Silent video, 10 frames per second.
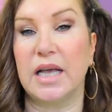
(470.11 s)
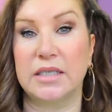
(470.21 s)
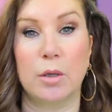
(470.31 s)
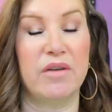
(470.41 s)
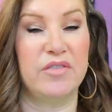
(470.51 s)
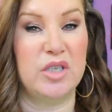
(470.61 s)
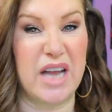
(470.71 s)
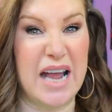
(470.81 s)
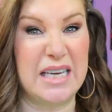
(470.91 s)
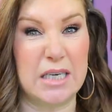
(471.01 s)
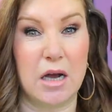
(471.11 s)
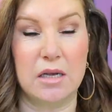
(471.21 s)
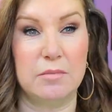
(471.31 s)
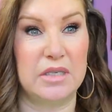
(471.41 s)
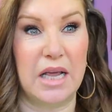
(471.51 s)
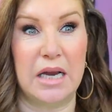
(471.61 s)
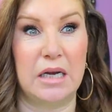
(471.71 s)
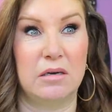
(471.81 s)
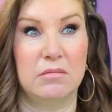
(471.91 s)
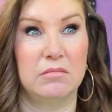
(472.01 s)
And so I've used it eight times
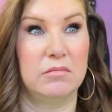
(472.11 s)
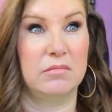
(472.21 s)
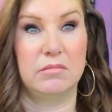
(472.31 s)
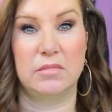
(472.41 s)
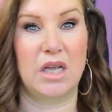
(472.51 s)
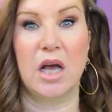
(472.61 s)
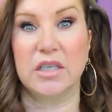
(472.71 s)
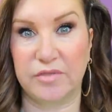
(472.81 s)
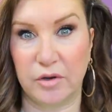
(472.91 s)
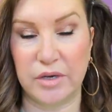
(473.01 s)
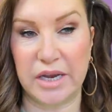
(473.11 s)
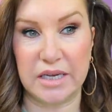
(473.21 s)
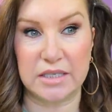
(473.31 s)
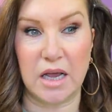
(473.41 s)
in the last few years.